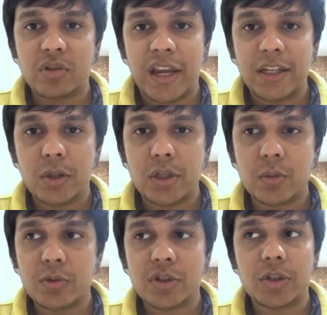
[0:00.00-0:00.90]
trying to
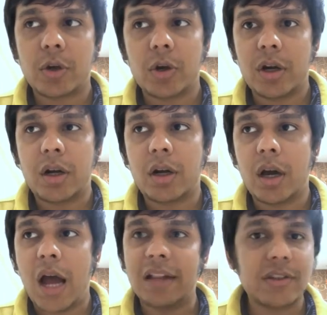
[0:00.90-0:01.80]
use your
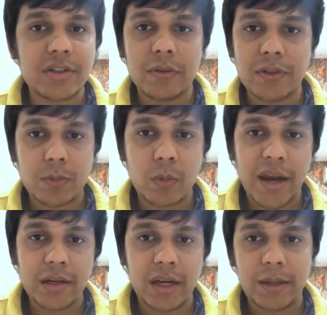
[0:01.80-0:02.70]
other service provider,